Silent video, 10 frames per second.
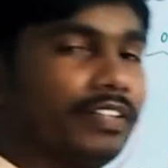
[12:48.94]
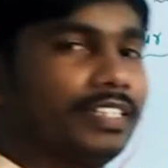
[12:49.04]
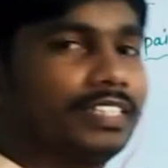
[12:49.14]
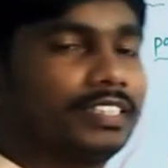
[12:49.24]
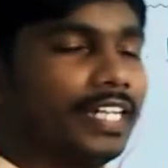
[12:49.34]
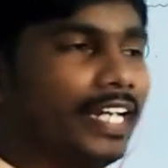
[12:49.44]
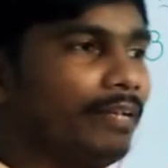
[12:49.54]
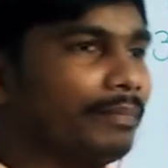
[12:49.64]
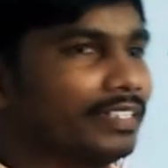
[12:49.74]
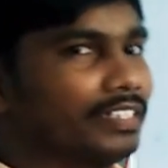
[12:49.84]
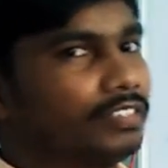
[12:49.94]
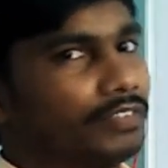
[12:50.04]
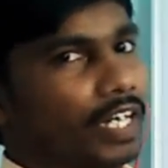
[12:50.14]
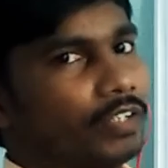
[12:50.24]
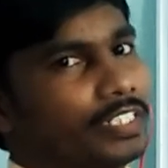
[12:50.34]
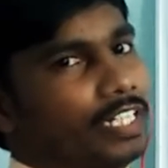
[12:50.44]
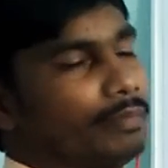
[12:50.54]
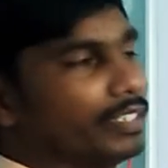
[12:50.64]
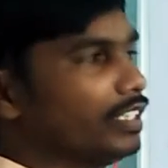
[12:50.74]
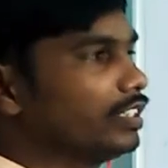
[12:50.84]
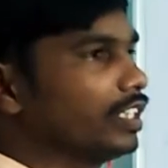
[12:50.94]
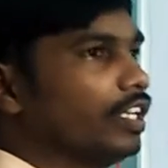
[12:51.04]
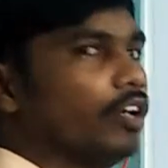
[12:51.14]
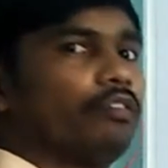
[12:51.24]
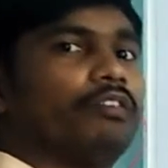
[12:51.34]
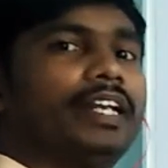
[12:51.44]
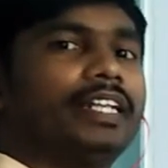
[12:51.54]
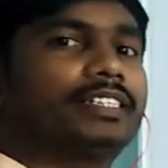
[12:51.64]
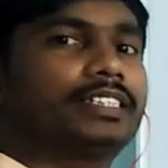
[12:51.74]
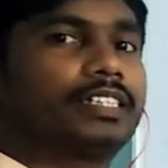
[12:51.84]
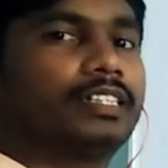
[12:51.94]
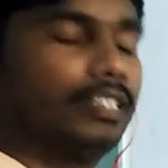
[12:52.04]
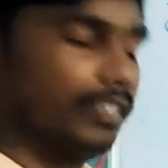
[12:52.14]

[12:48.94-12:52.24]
with the three methods. We have three methods. One is